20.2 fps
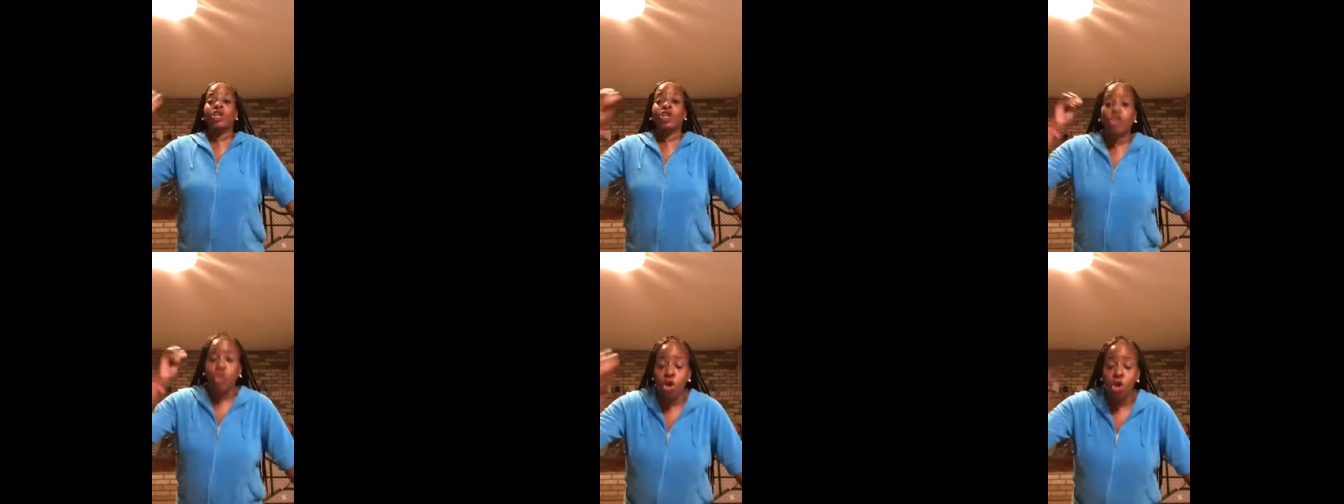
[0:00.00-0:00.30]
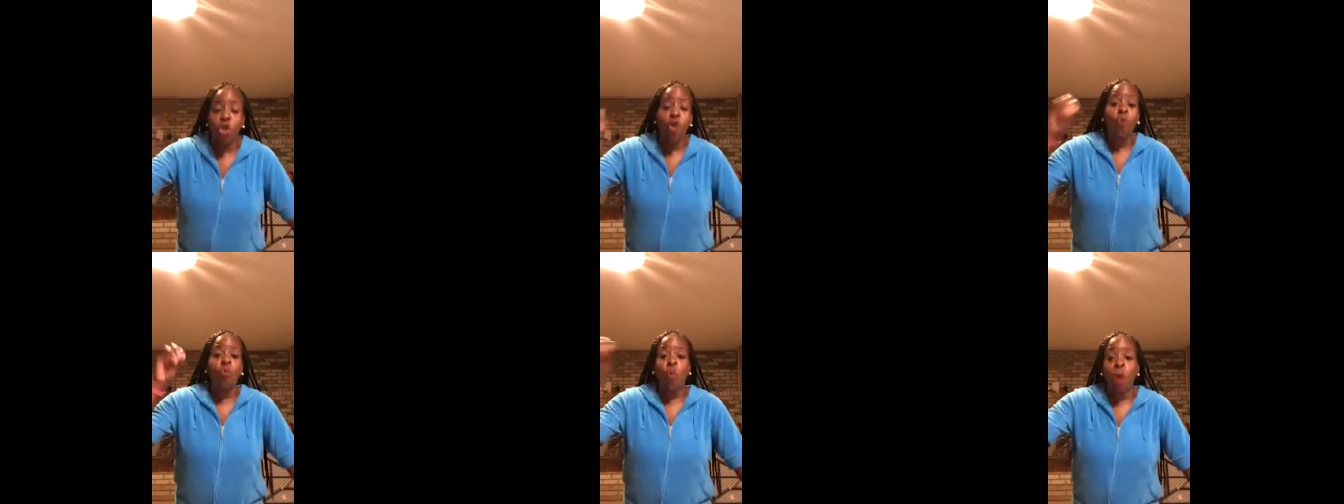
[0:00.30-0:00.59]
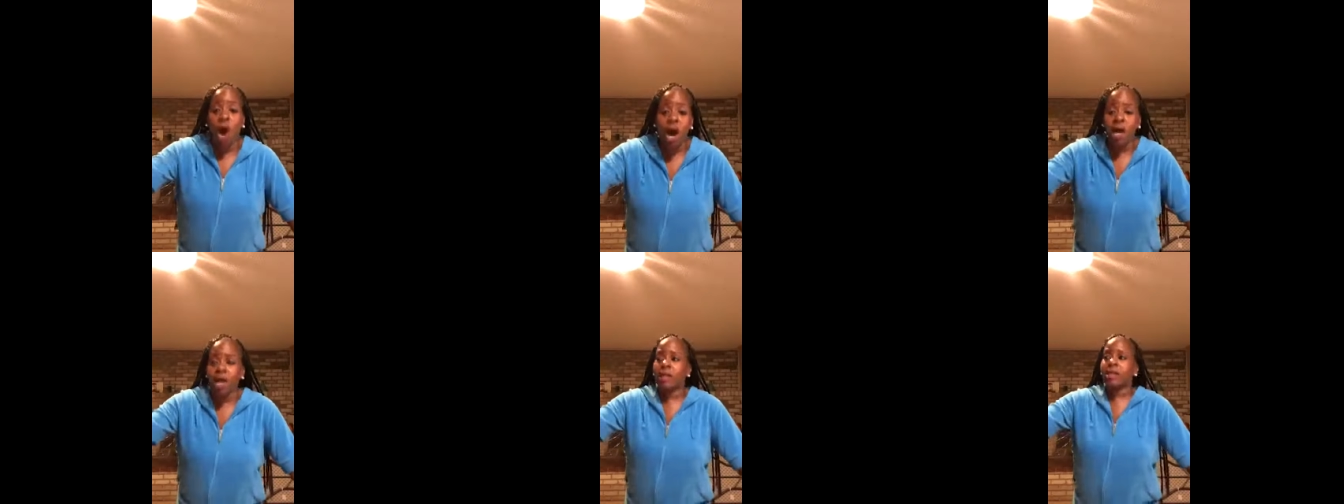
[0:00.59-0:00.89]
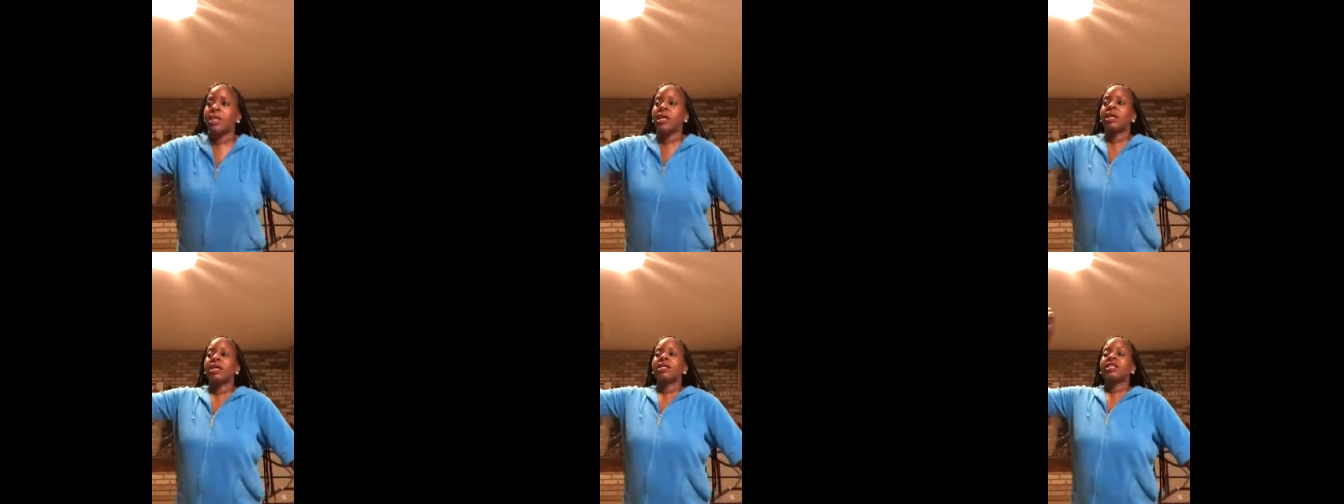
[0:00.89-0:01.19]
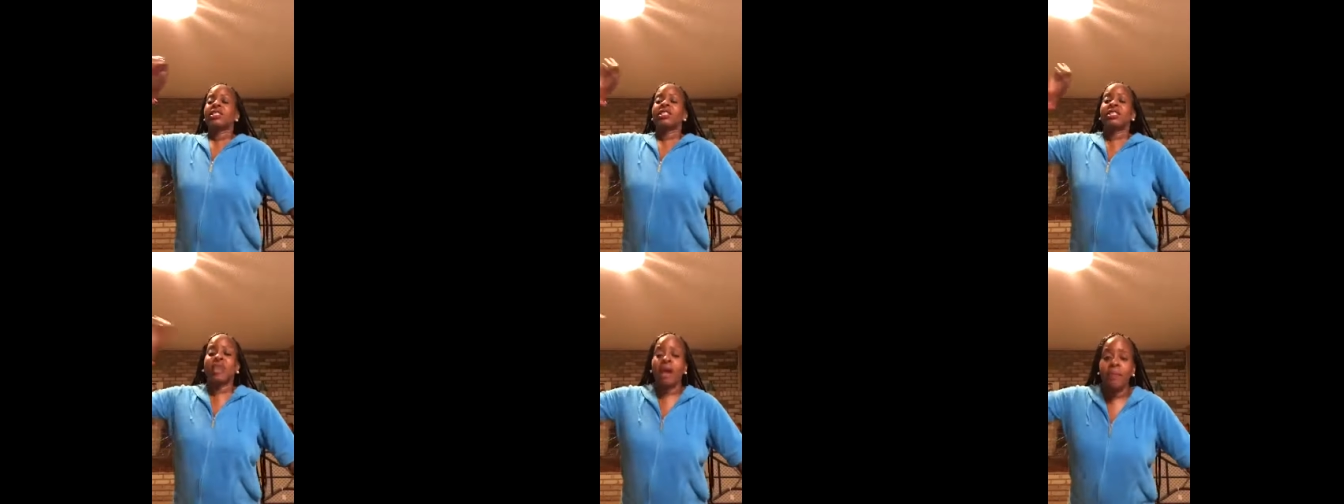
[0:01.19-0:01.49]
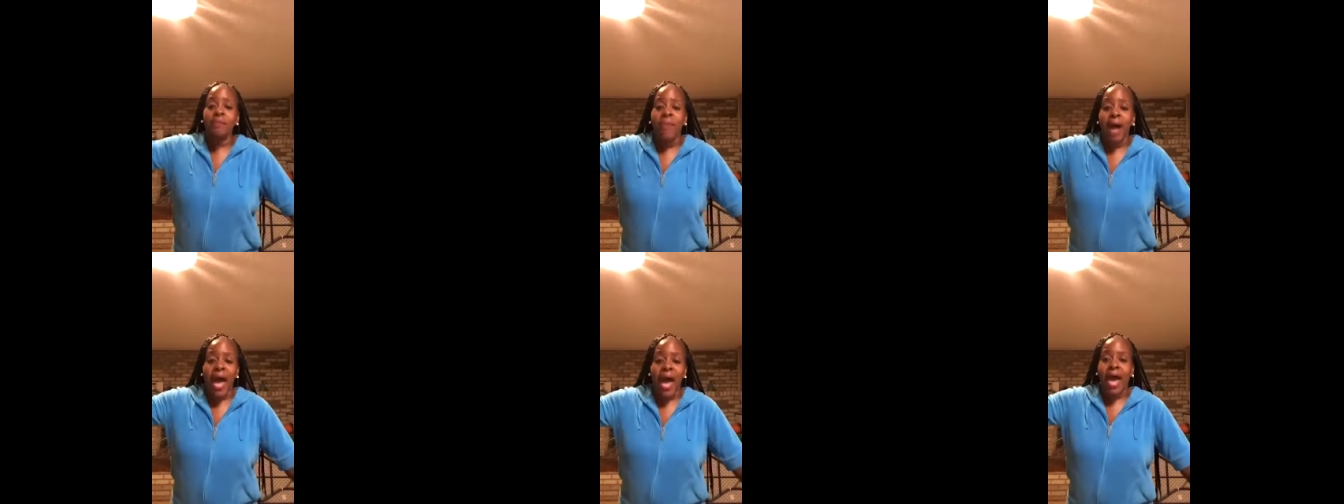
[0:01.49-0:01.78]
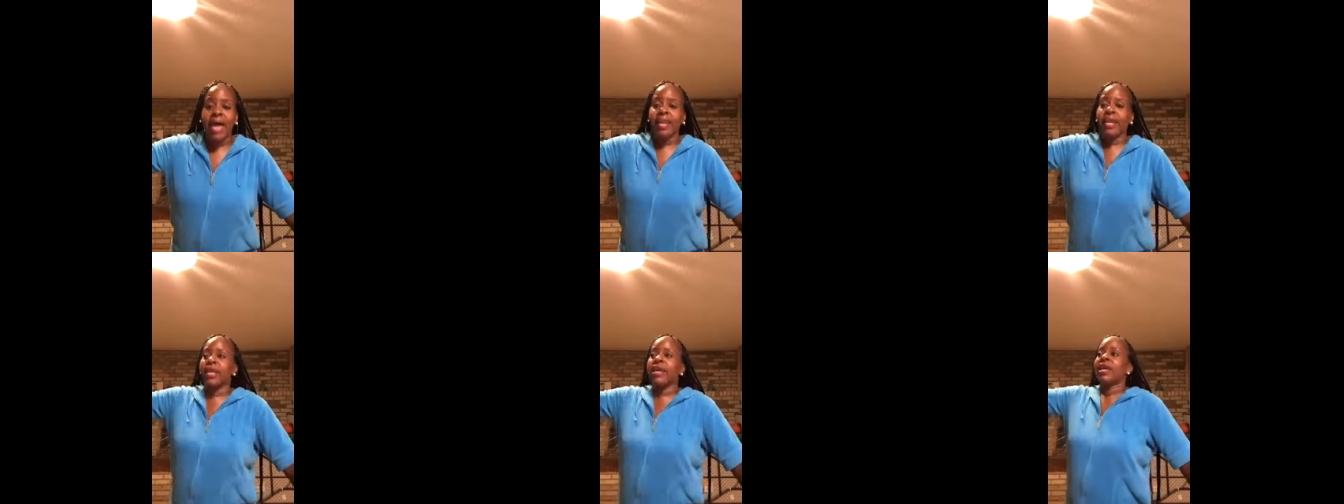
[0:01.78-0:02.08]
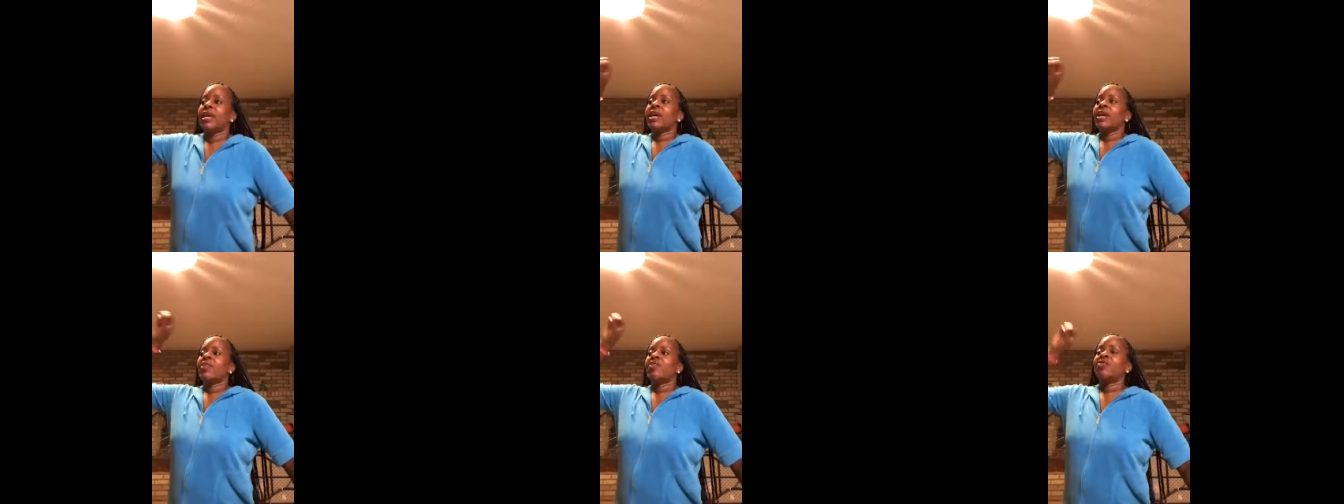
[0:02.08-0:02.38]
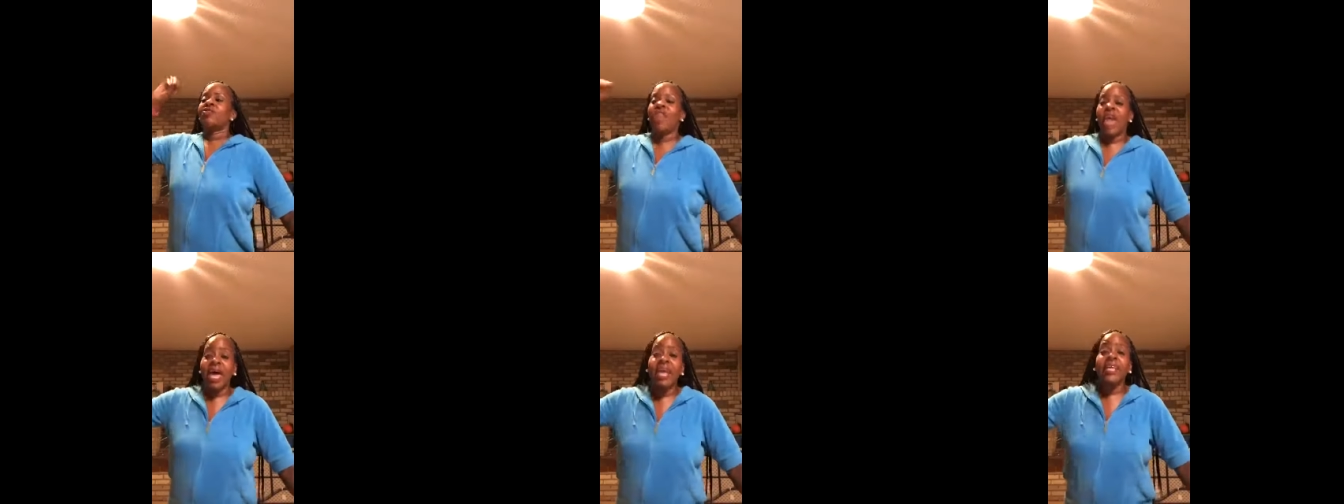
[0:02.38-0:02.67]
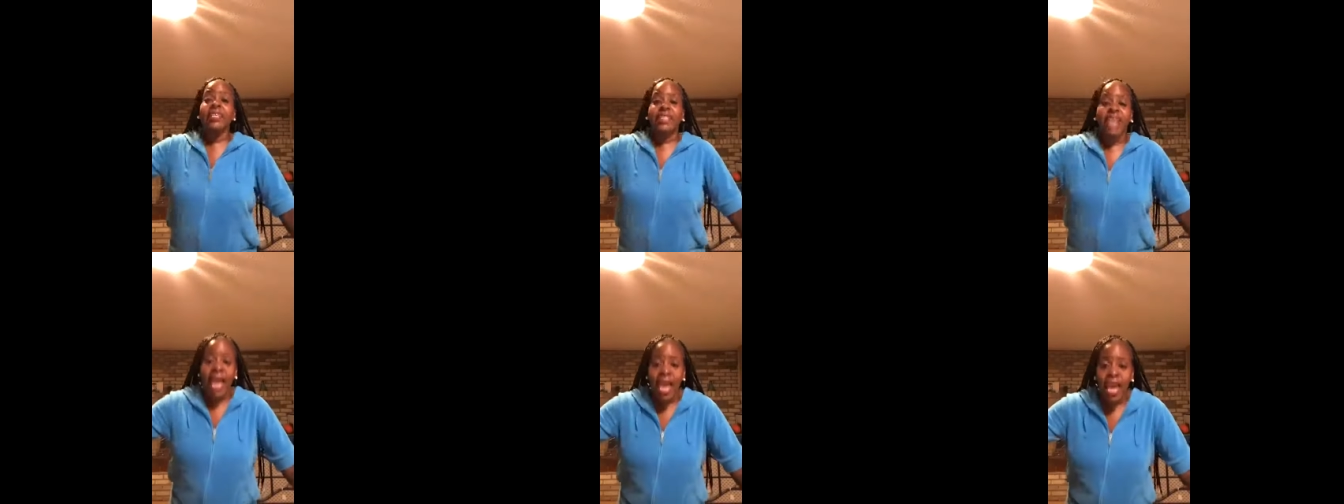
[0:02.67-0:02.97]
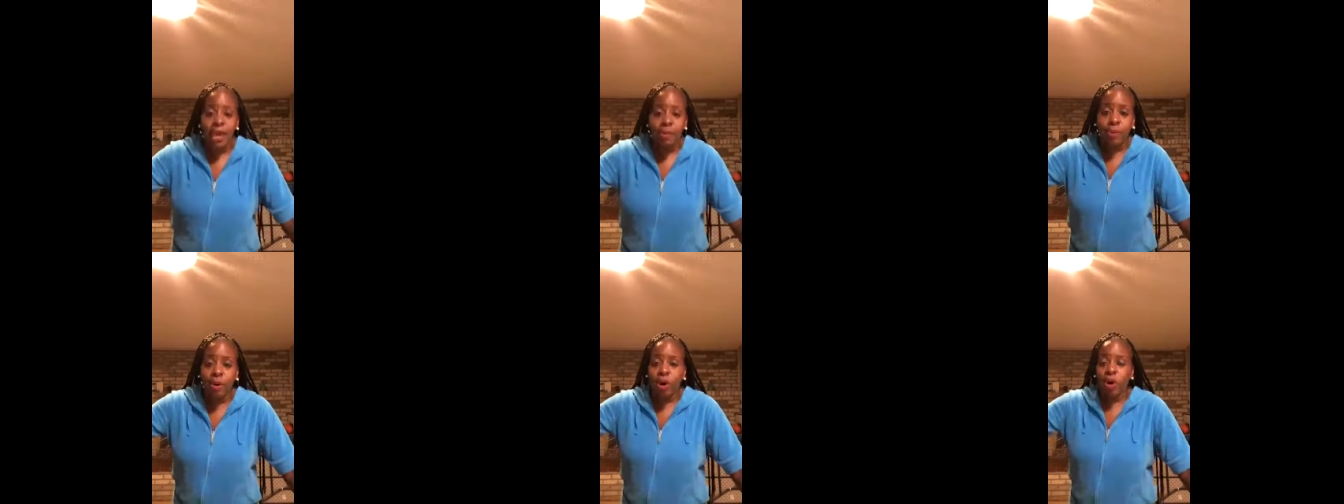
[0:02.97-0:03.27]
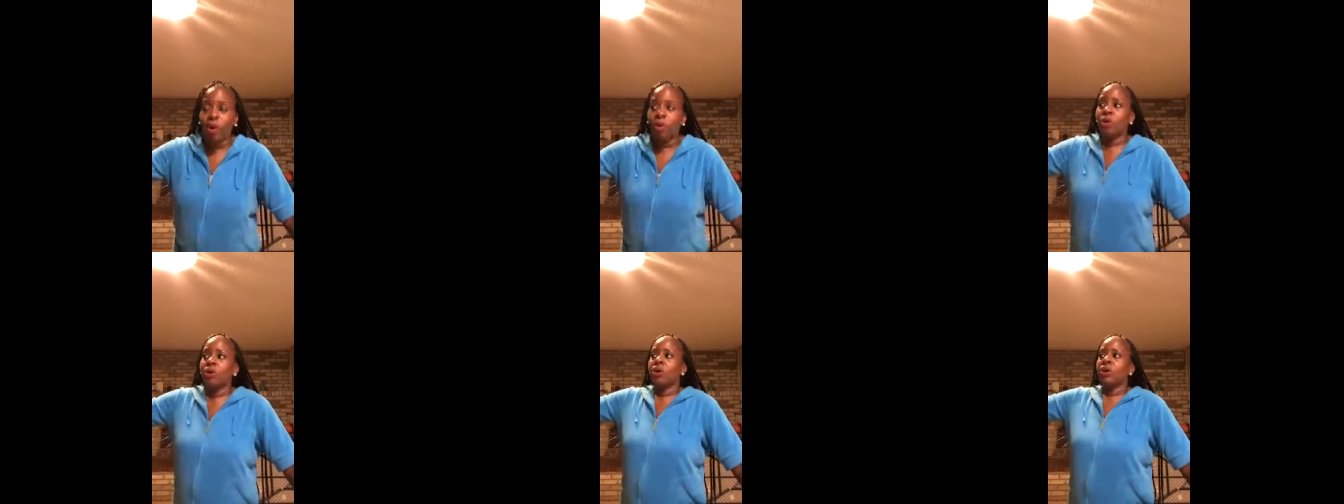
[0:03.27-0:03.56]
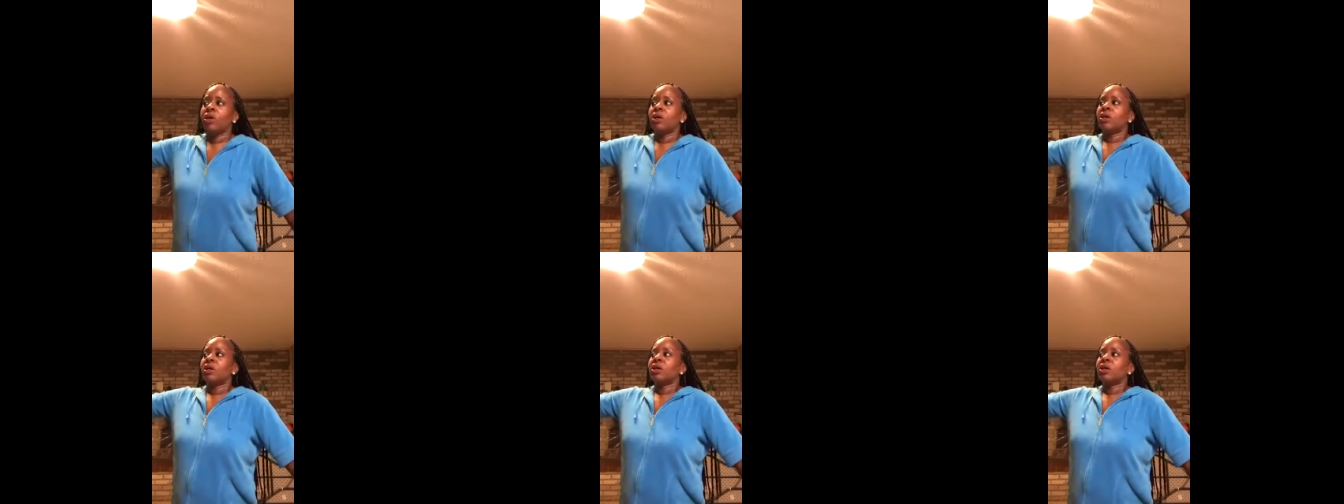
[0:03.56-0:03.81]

You want somebody that is able